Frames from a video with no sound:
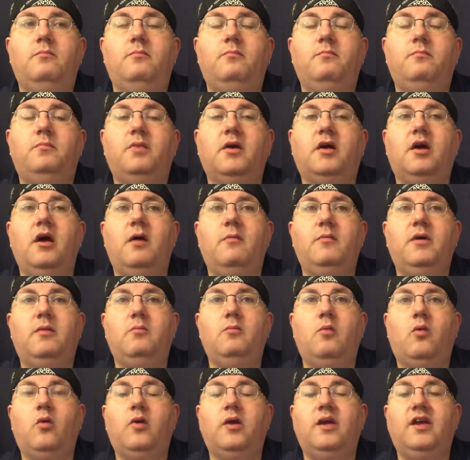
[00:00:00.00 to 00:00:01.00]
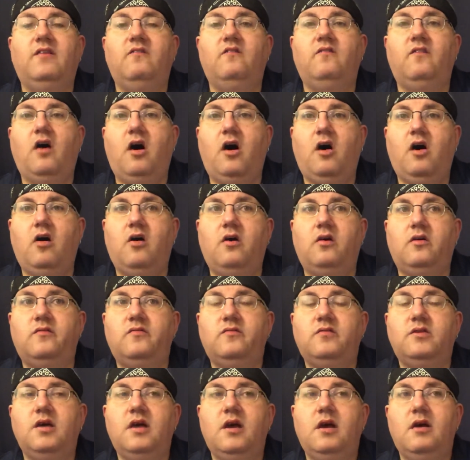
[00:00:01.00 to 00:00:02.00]
becoming more
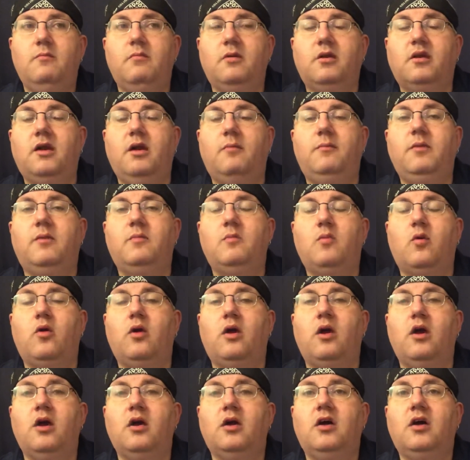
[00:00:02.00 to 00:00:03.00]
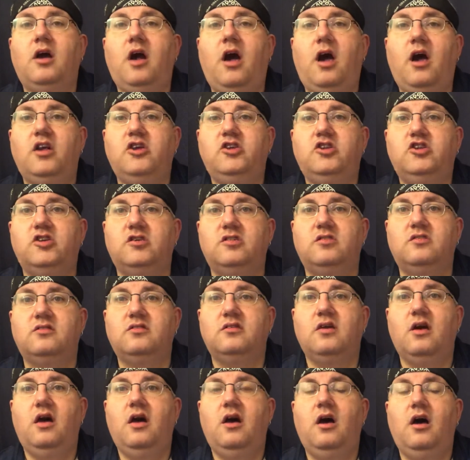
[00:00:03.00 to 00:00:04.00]
evolved, becoming more conscious
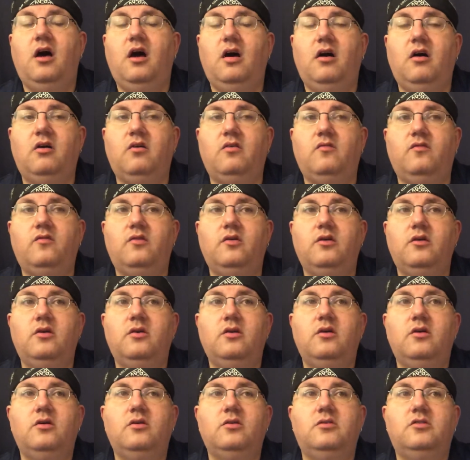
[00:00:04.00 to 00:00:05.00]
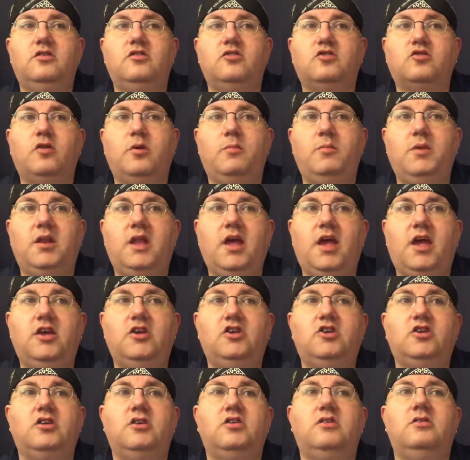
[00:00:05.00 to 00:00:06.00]
of
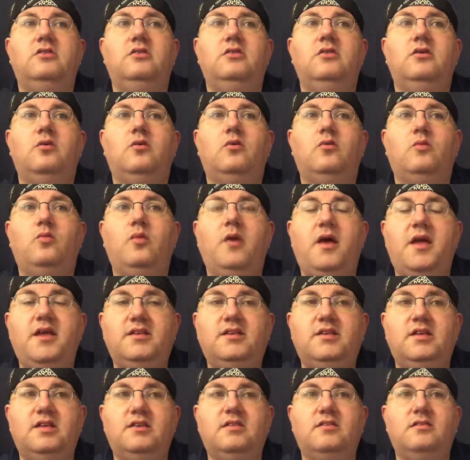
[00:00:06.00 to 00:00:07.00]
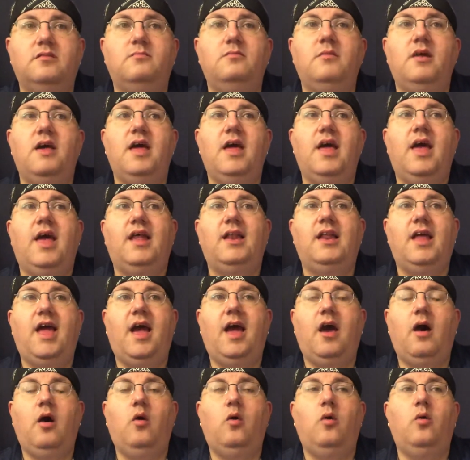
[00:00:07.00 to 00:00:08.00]
discrimination, racism, and
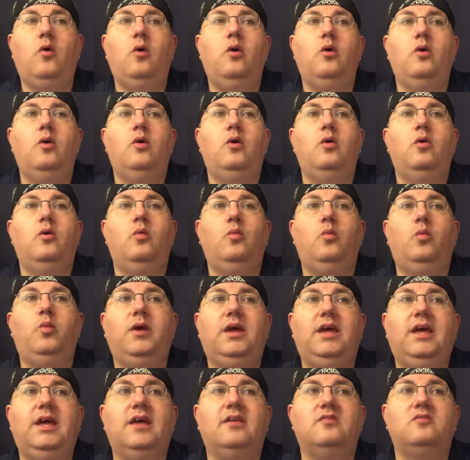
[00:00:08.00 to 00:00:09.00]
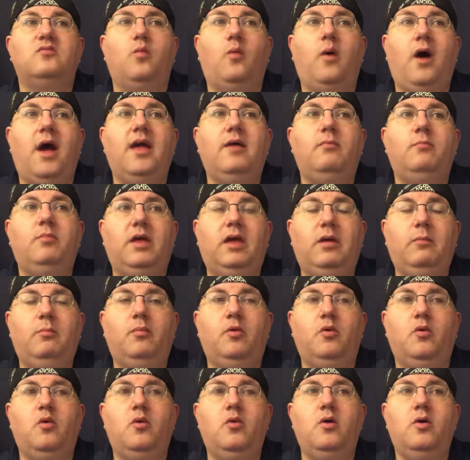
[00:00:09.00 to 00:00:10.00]
how we as white
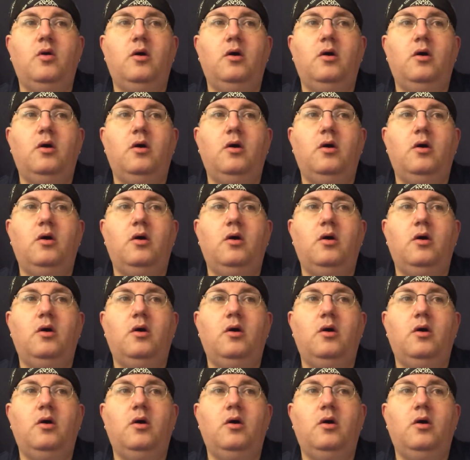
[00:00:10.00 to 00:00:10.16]
people